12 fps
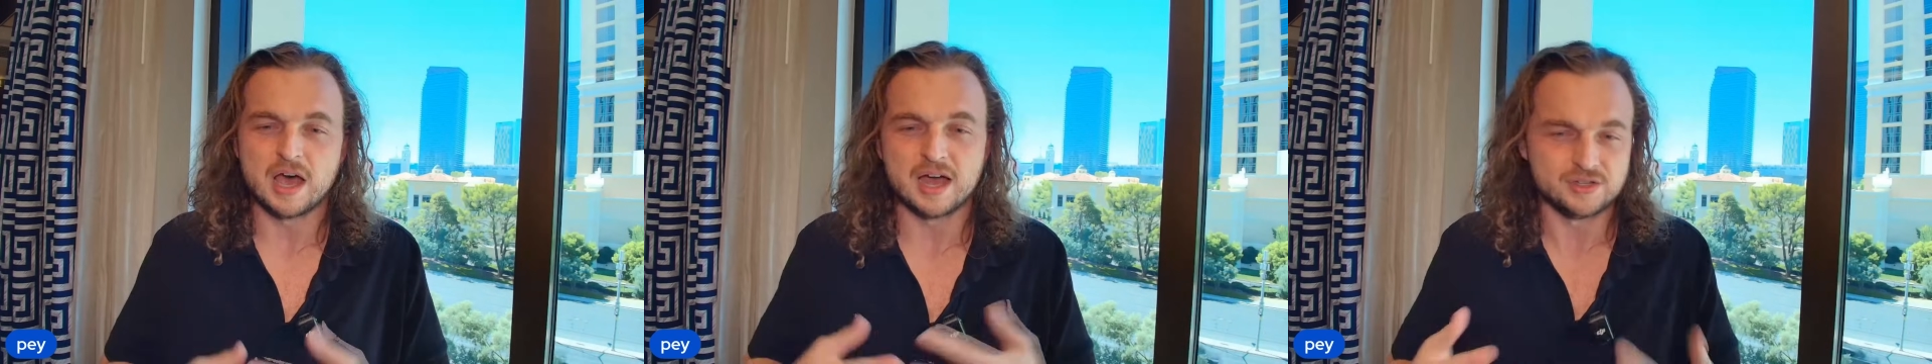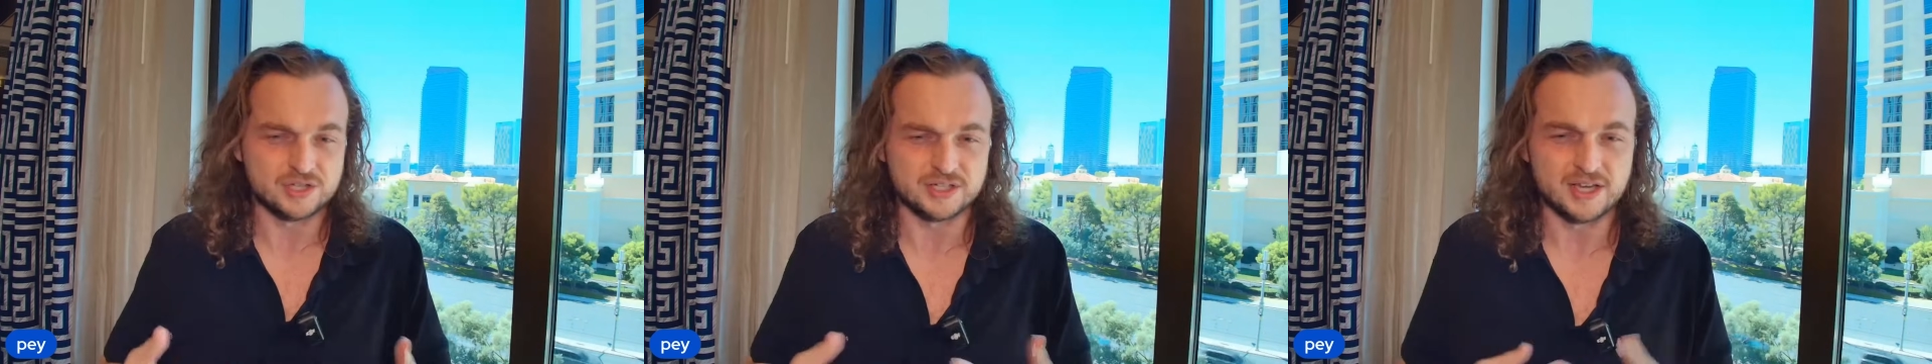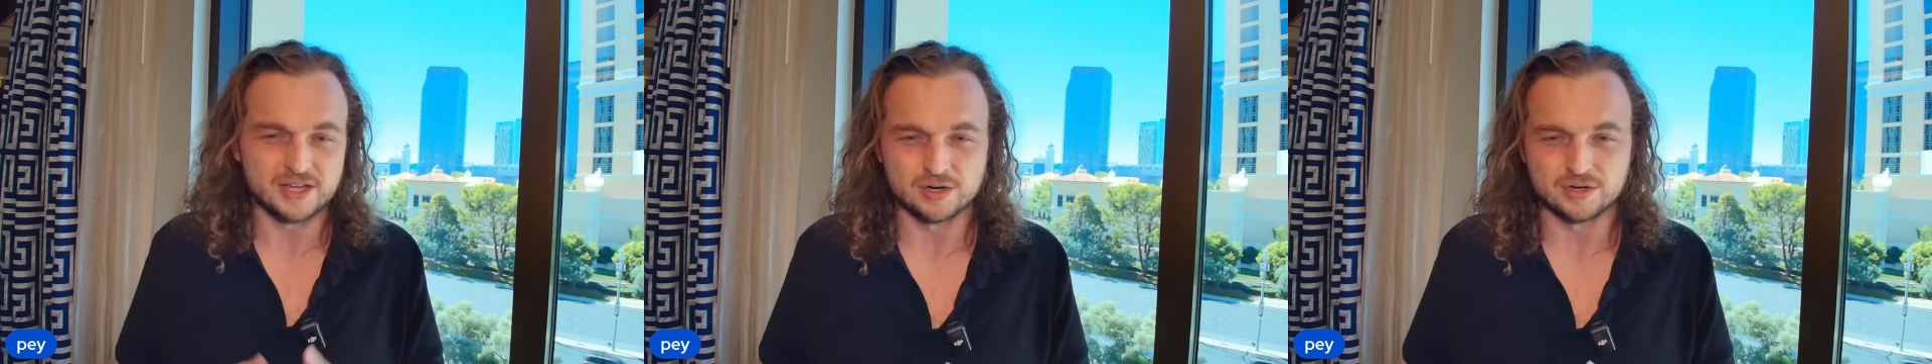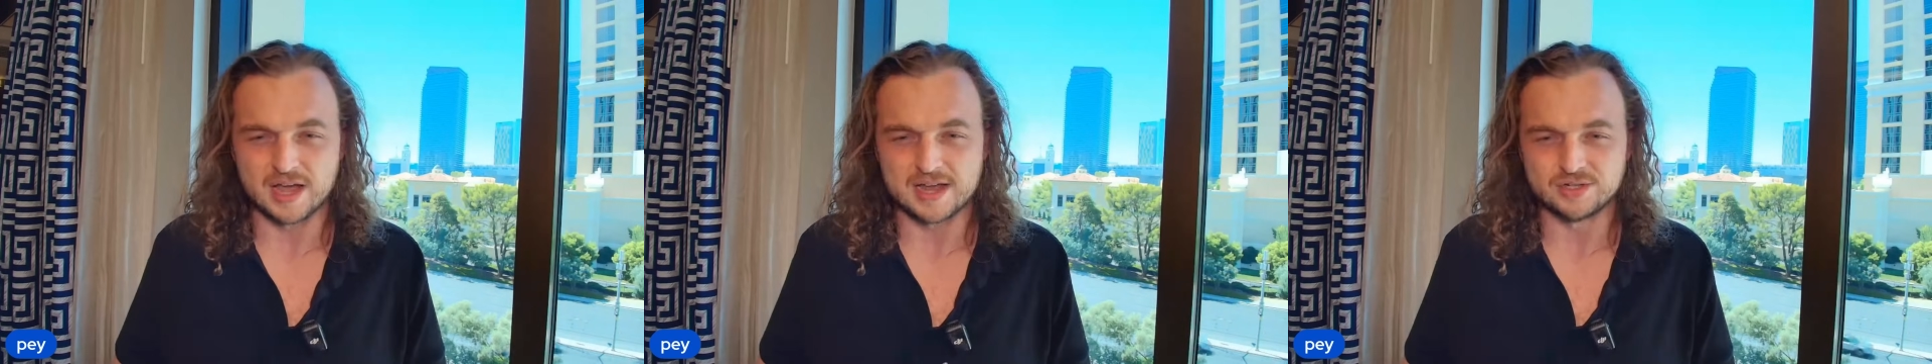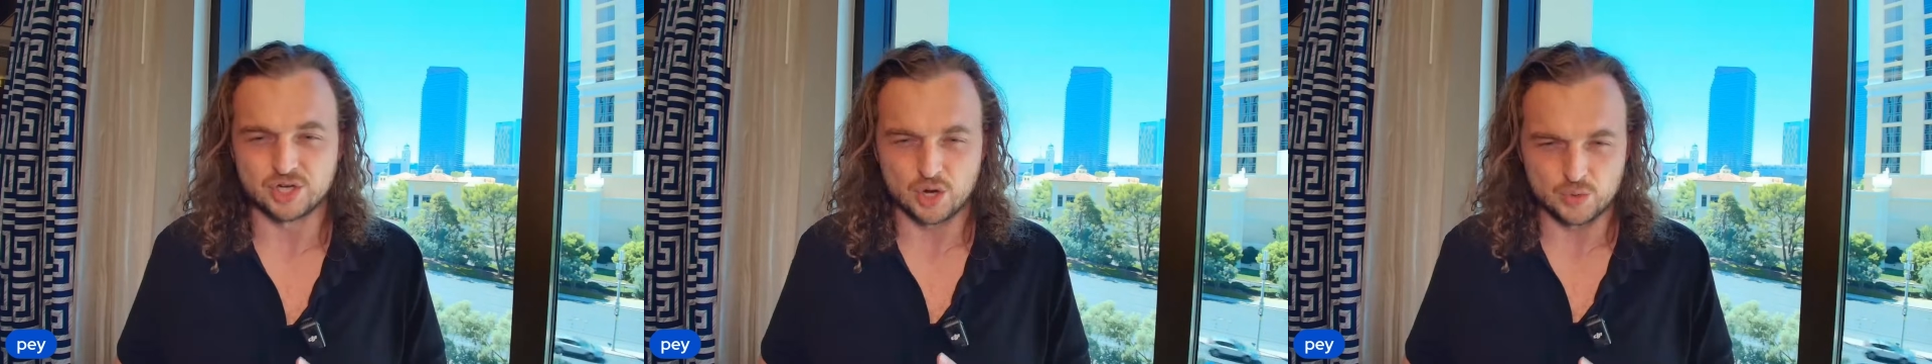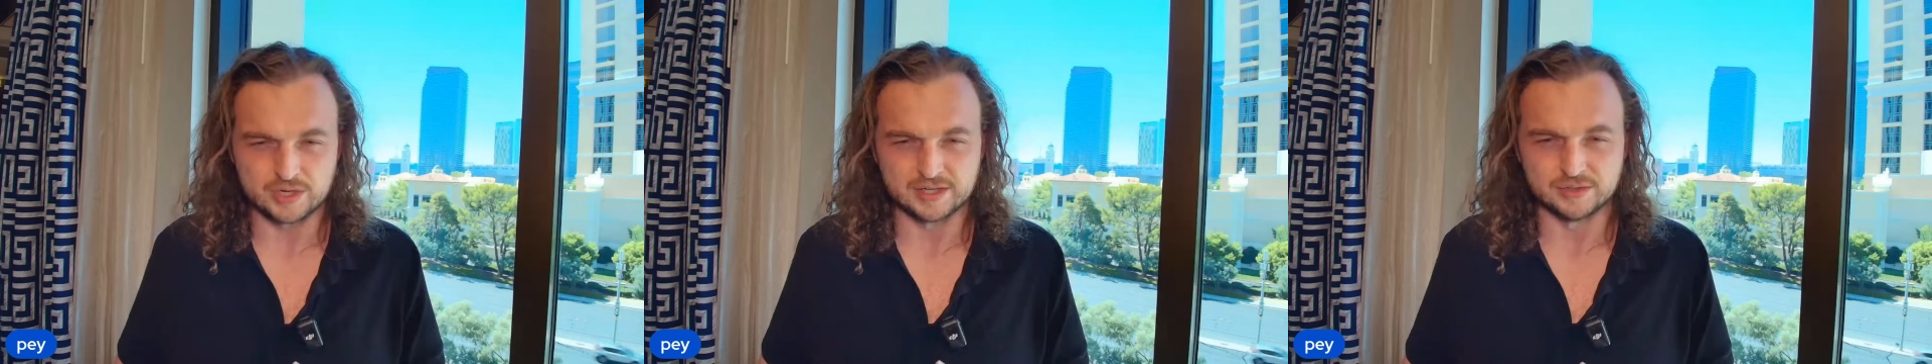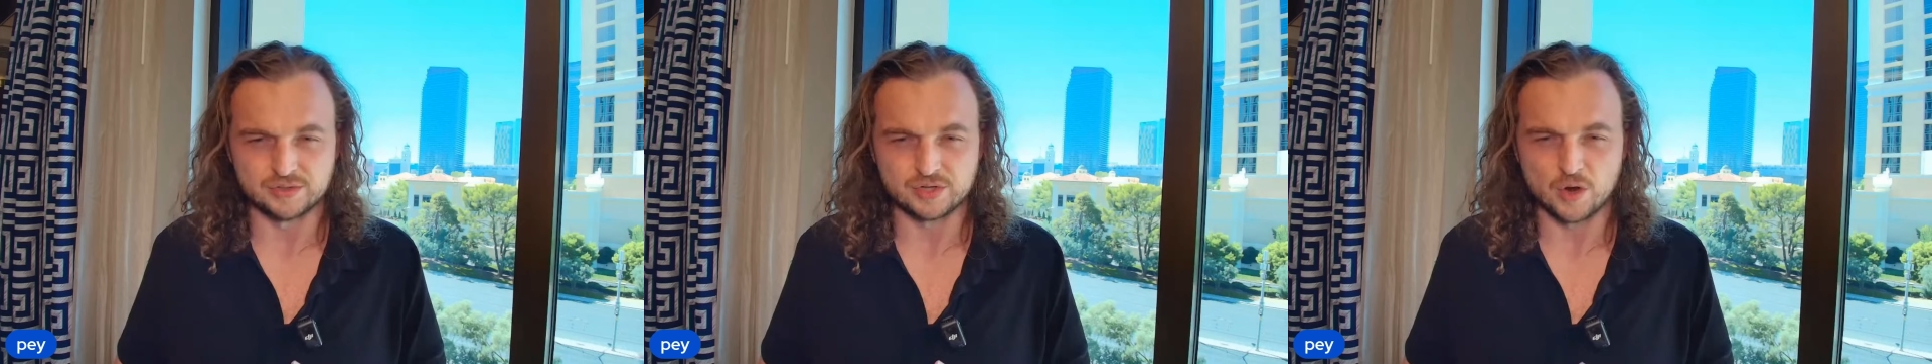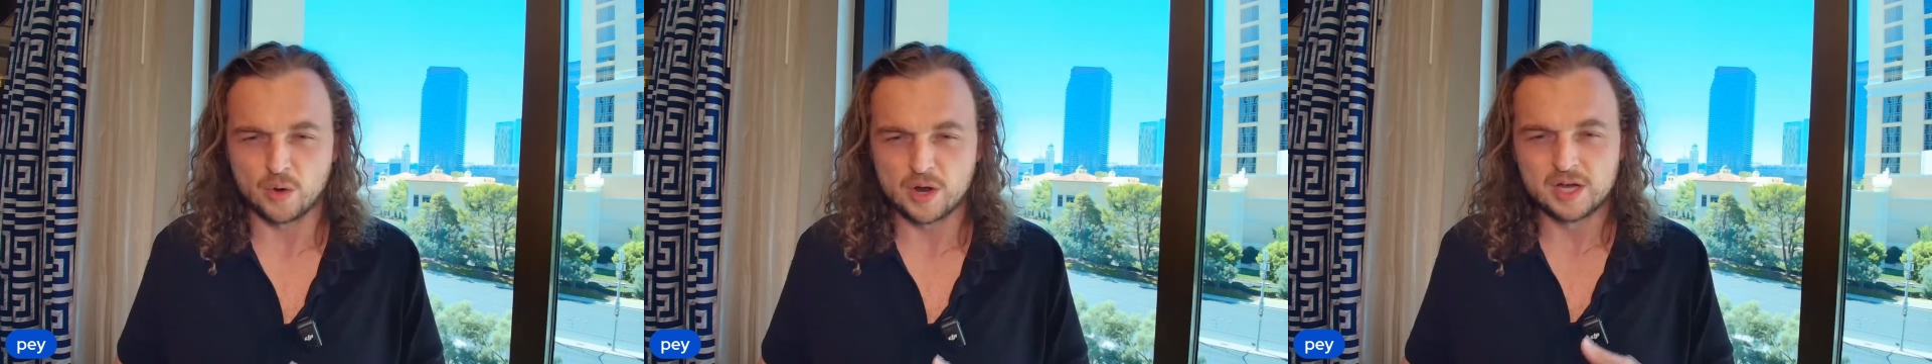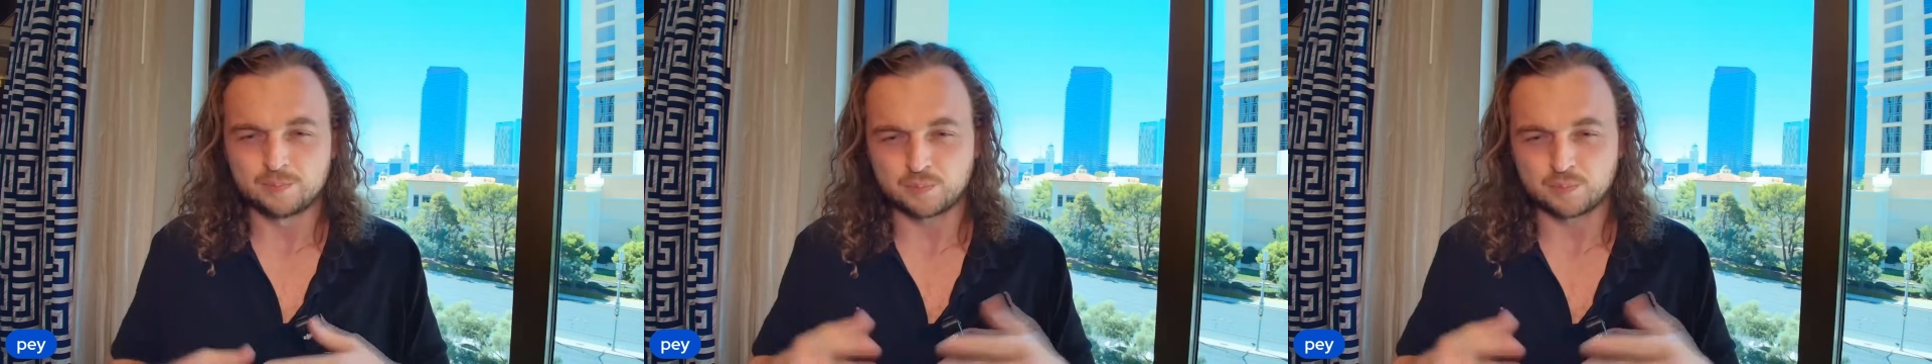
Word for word: uh, to get your night tokens. So,